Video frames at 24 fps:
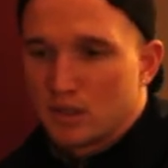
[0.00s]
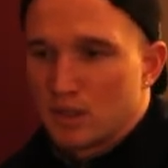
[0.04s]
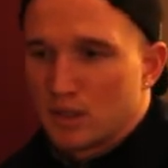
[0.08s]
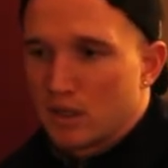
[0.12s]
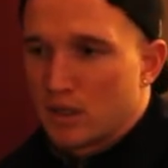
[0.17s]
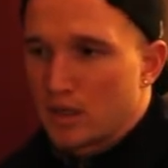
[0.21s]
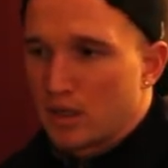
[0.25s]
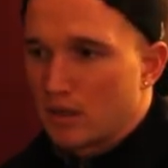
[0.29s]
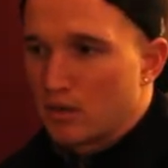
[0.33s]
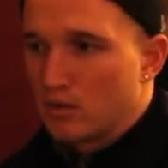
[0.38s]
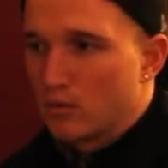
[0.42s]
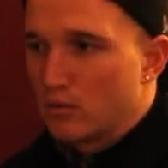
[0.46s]

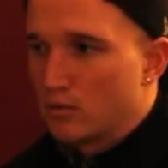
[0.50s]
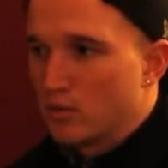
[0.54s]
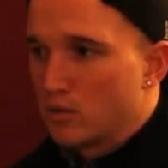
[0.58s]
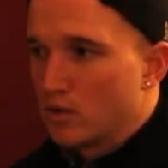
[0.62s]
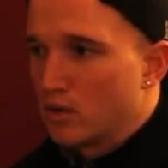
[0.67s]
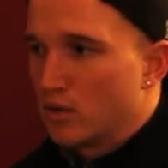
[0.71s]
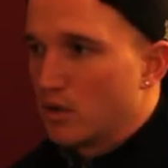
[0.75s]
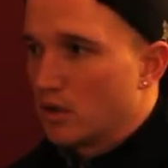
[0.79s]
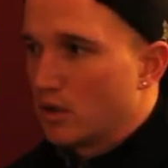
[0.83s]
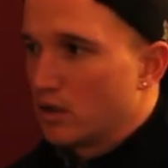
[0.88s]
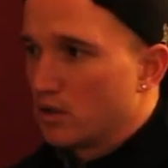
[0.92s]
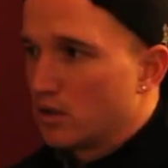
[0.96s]
how we'll
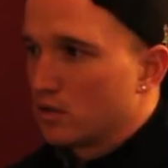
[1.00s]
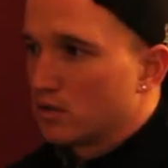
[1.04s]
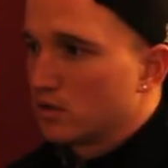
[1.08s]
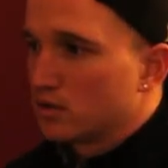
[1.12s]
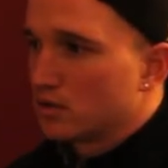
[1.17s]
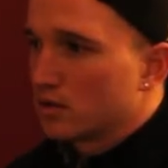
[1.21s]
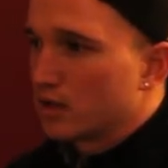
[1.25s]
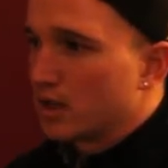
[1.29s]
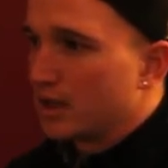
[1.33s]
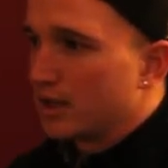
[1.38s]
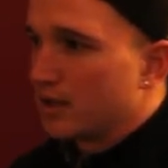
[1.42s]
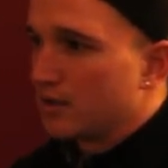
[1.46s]
all
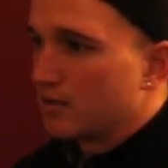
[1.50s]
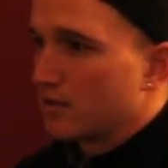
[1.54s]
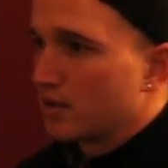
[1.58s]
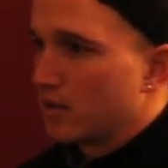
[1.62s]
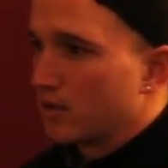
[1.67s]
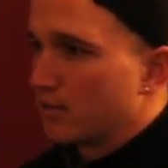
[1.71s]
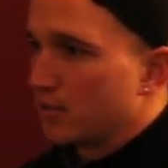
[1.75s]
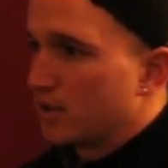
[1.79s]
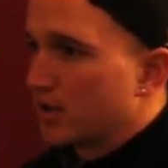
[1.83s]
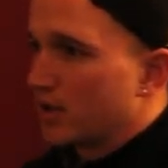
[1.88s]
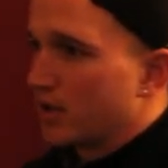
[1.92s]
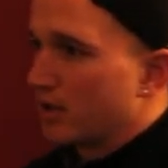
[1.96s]
kind of
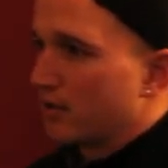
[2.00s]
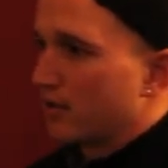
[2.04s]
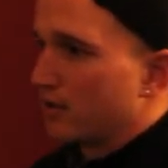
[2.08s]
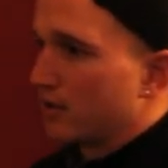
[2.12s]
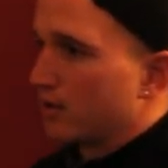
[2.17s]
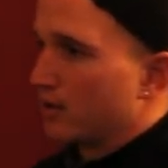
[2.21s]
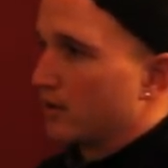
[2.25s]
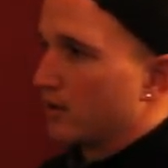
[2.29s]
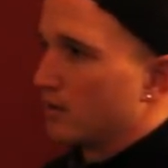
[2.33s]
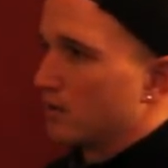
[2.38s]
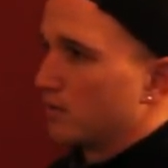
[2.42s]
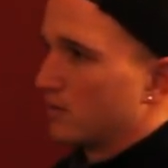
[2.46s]
come
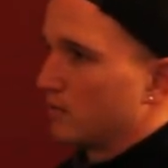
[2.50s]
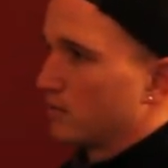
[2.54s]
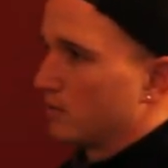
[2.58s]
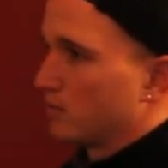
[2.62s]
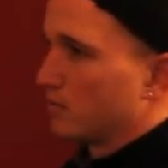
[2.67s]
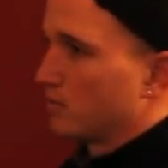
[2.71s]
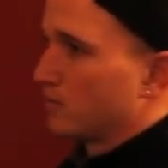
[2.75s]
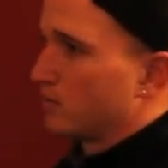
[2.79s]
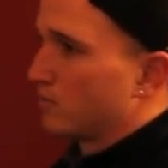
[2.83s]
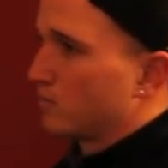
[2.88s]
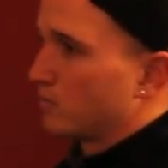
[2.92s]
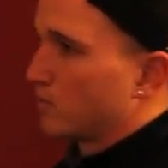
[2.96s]
together and
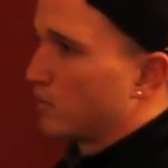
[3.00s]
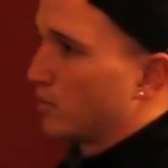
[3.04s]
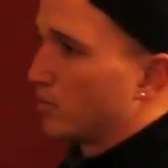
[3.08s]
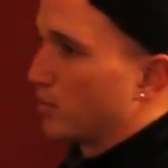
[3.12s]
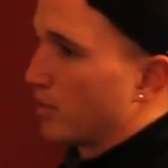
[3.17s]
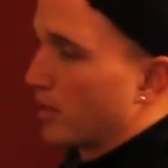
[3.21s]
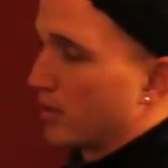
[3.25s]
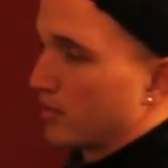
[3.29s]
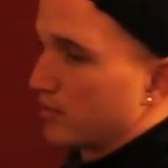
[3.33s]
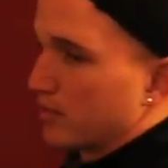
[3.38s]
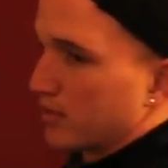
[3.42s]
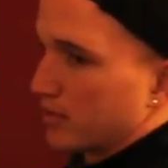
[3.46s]

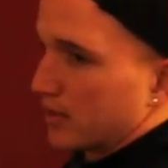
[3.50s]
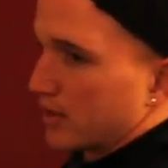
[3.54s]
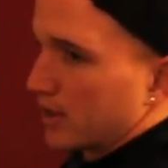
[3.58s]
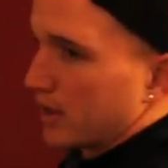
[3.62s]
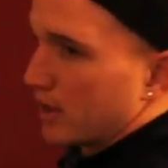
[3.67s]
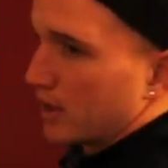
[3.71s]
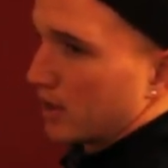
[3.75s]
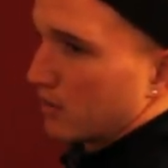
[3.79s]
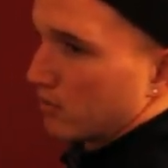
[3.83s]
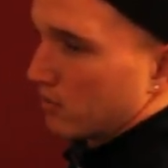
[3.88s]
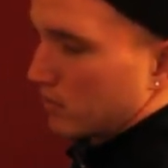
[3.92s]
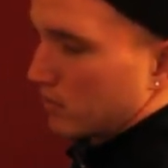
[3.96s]
prepare for the game.